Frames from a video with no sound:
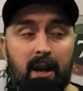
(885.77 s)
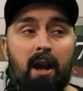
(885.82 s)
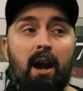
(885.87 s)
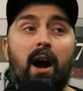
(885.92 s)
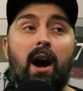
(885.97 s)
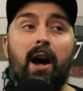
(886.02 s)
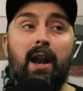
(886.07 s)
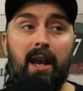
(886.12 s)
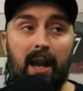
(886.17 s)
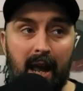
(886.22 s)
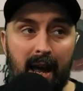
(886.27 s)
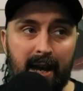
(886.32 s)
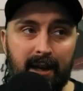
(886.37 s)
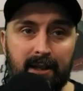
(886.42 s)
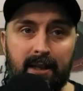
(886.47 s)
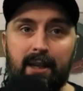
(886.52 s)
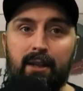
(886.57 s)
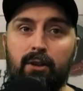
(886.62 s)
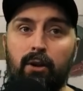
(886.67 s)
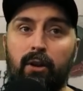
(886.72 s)
unless
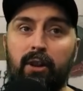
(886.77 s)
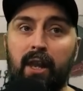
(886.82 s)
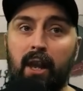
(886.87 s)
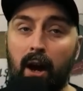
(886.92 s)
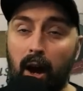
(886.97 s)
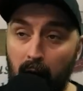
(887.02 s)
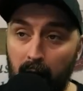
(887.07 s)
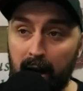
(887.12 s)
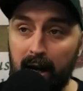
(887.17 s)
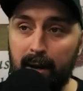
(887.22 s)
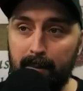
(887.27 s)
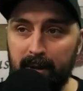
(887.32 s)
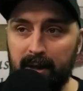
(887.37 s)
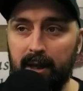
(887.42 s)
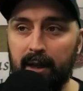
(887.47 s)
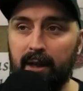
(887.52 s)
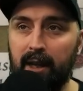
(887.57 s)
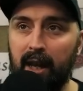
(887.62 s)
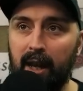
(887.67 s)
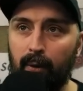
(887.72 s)
it's got the unlimited
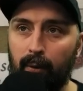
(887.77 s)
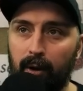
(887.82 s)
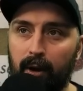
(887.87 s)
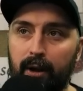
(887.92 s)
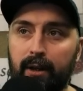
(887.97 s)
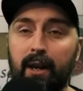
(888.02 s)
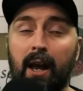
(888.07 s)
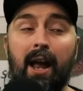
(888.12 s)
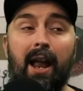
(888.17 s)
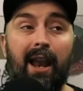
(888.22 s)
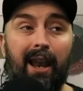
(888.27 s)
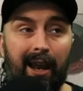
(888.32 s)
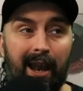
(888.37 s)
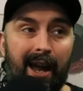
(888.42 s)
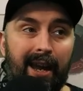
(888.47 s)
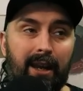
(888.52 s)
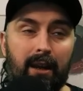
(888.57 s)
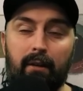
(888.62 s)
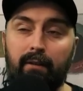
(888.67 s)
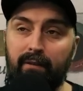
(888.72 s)
keyword
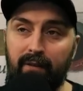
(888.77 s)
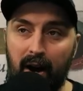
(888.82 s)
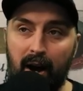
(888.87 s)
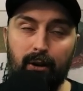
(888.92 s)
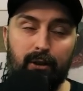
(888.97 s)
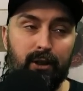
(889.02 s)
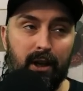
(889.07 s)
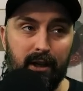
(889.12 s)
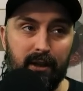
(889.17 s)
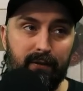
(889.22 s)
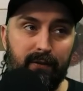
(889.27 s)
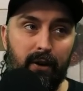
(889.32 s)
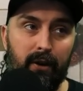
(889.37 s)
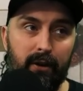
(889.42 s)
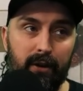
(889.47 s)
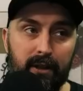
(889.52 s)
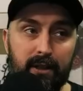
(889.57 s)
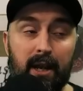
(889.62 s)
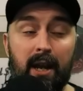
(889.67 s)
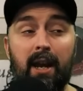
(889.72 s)
like Vial
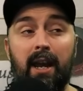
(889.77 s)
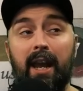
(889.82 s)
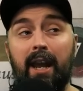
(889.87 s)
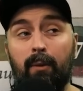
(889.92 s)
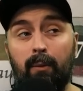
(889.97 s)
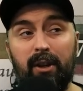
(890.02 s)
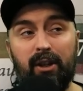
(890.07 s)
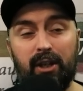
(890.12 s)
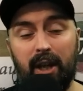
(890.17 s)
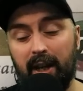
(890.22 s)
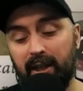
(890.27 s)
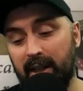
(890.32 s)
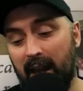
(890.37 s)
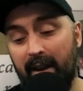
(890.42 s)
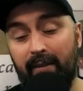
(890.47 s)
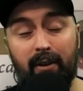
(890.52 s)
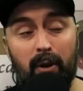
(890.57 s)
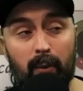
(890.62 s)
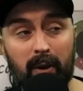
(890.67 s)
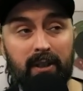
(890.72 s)
Transference, in which case
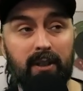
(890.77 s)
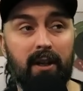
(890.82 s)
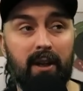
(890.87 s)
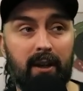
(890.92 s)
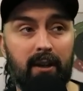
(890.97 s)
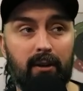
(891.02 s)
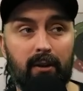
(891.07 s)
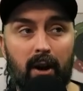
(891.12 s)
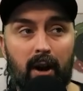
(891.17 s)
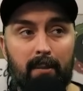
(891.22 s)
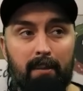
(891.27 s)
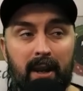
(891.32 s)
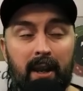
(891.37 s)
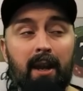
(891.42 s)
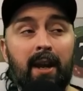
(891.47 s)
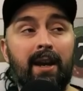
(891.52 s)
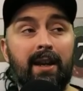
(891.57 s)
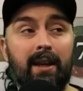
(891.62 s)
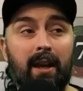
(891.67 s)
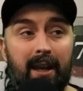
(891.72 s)
every wizard in your army
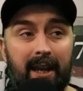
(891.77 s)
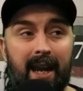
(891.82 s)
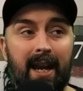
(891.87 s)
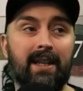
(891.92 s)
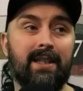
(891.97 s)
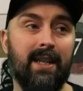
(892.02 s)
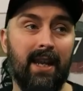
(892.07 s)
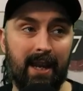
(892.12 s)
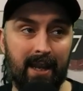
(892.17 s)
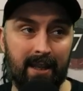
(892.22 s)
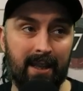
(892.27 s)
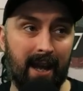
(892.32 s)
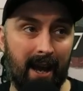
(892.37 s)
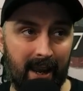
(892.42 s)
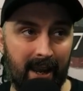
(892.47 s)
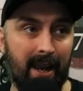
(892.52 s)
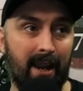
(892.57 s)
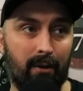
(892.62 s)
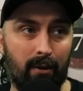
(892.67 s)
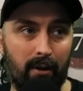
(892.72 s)
can cast it in that
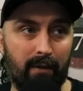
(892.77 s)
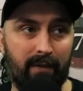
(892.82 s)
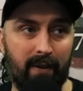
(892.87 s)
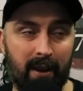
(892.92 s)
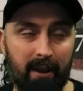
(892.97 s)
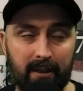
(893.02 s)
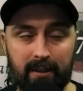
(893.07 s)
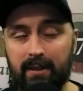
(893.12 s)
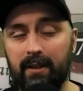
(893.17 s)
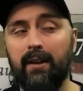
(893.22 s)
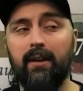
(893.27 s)
hero phase.